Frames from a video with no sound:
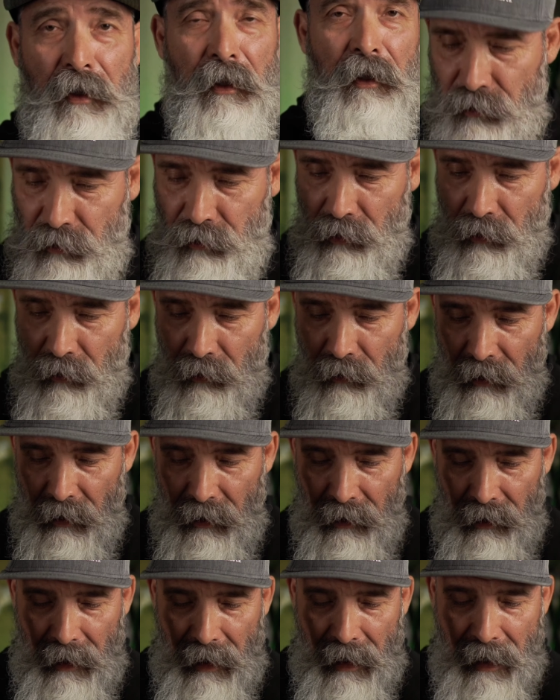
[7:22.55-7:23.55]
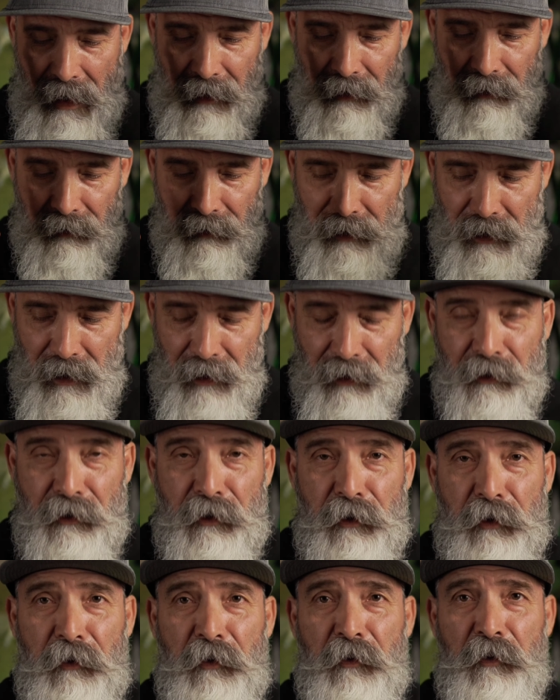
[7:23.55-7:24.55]
So I like
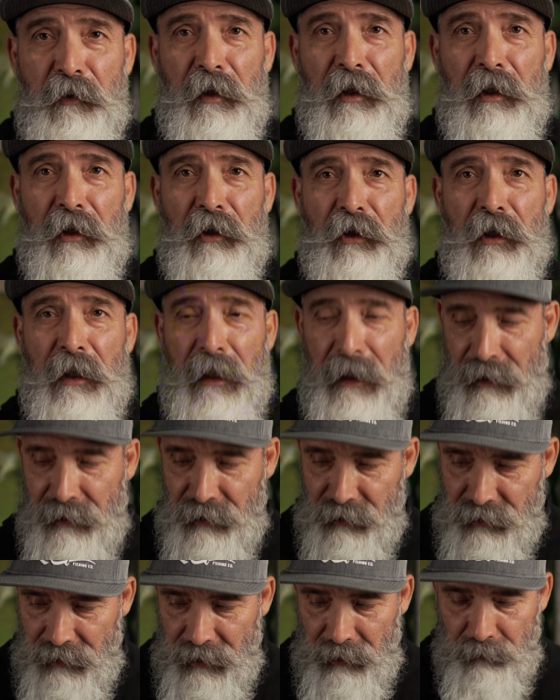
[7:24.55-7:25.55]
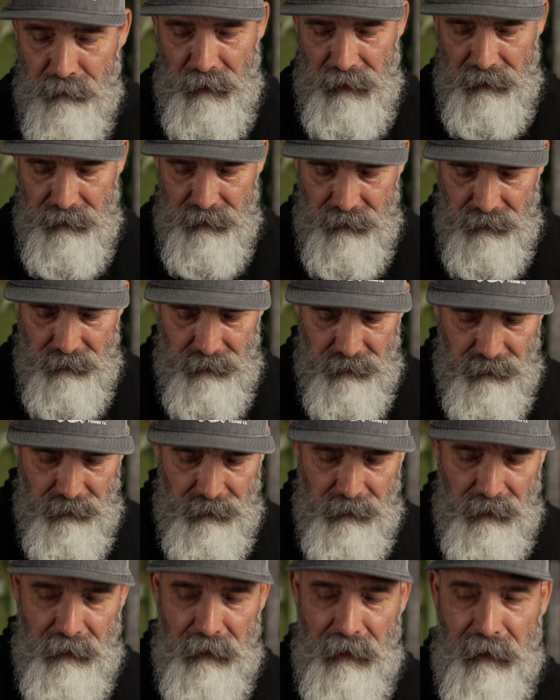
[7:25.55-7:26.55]
to fish stick baits
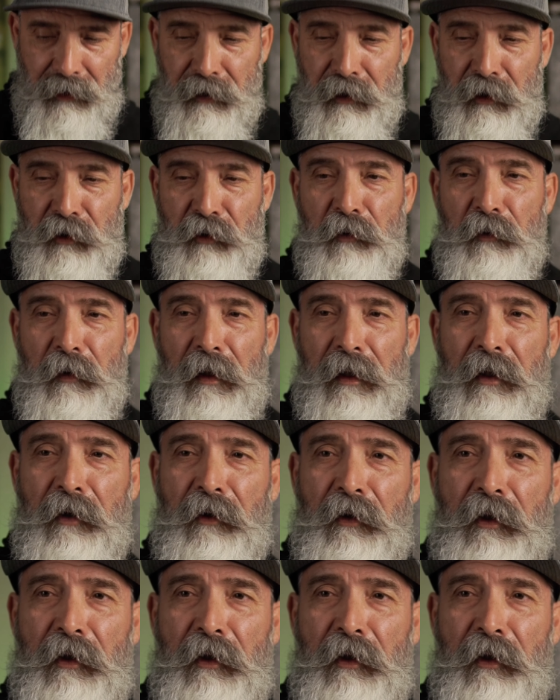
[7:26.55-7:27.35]
like this one right here.